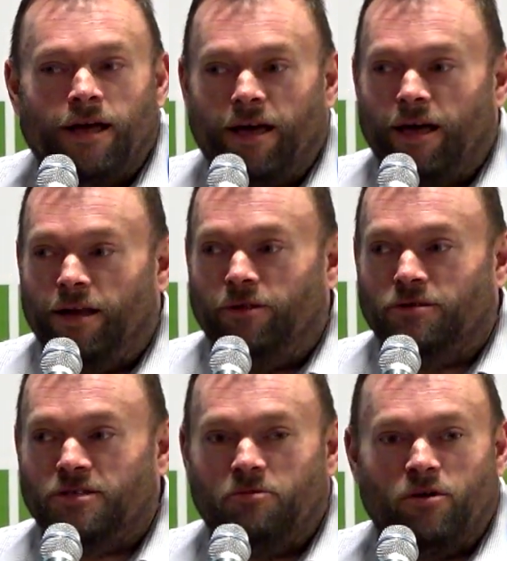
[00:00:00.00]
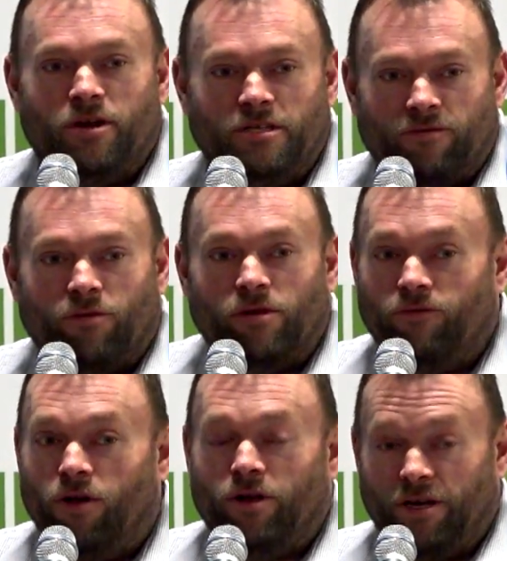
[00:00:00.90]
and those communities have really
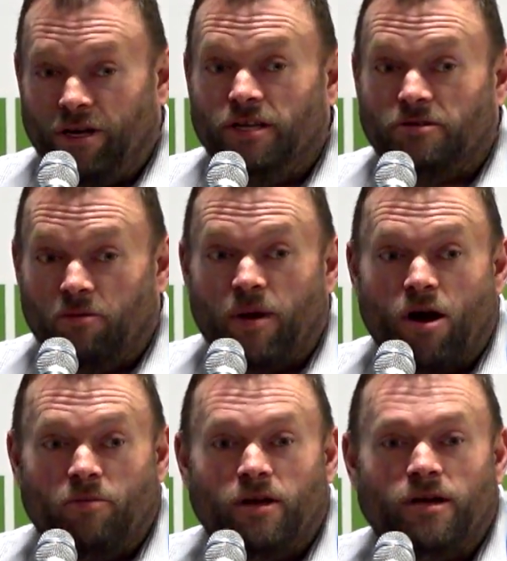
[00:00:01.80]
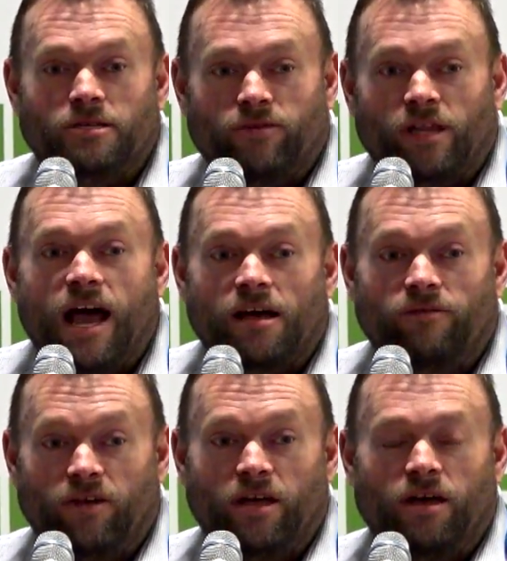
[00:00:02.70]
fallen into disrepair because of a lack
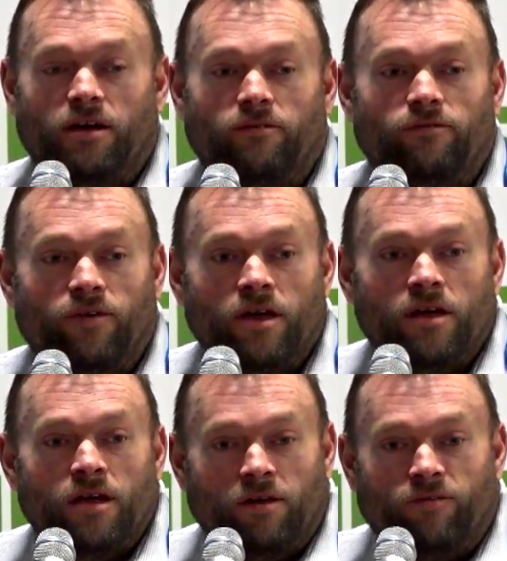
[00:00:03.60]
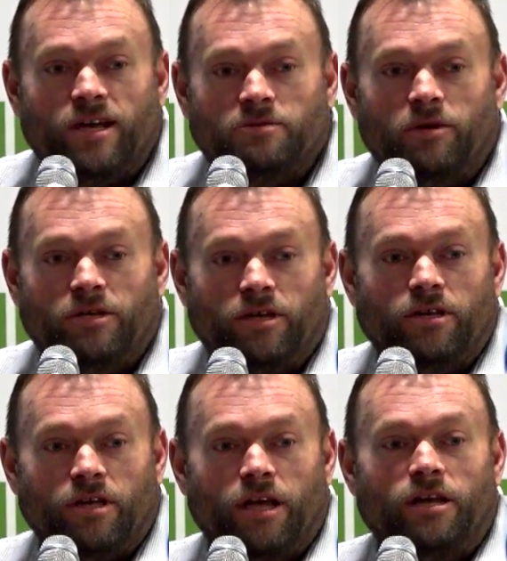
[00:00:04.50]
of investment
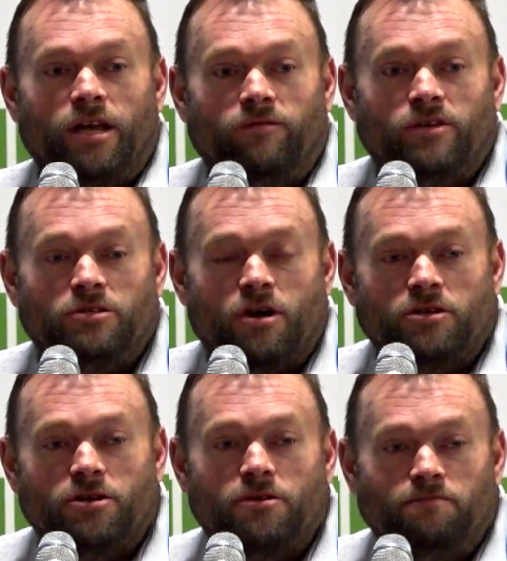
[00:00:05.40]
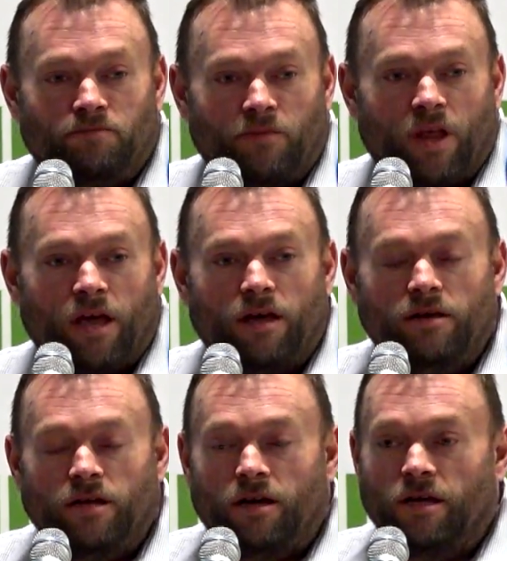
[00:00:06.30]
in infrastructure
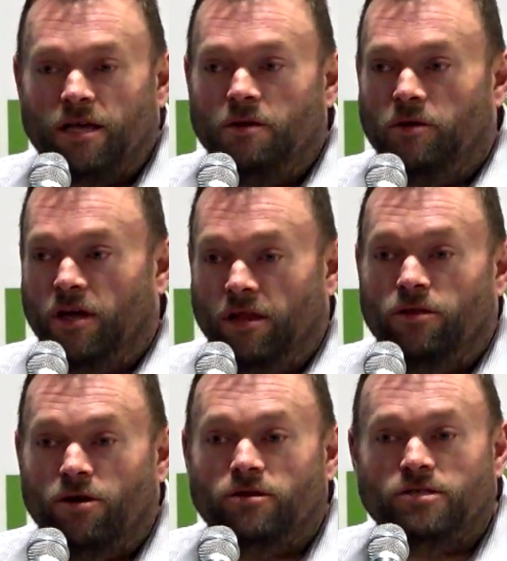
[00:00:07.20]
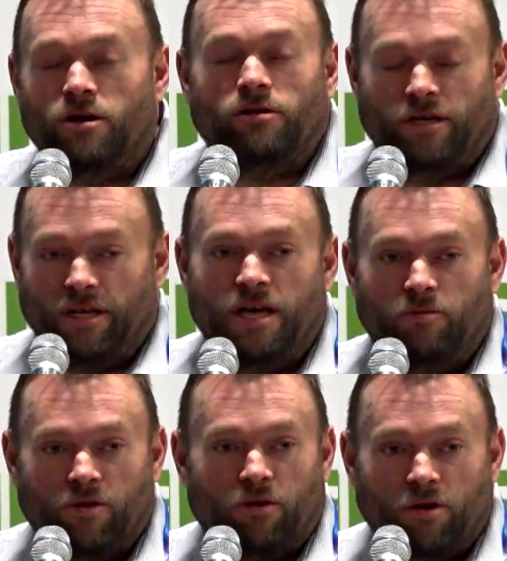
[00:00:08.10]
and keeping, and they're struggling to
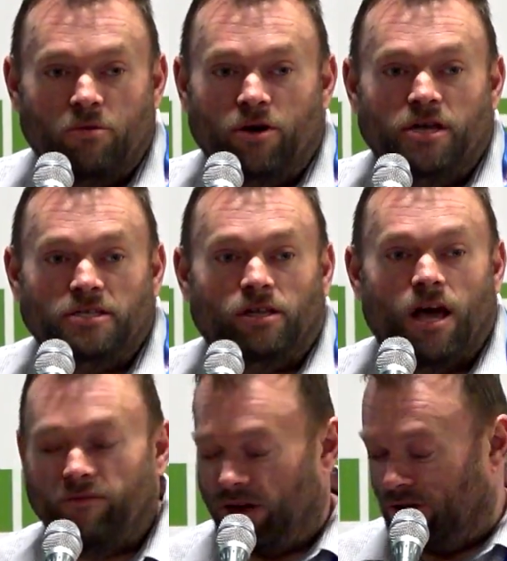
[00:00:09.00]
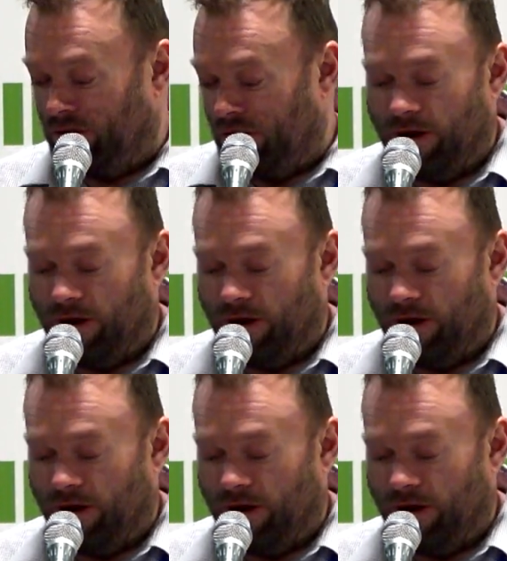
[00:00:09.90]
keep their communities alive down there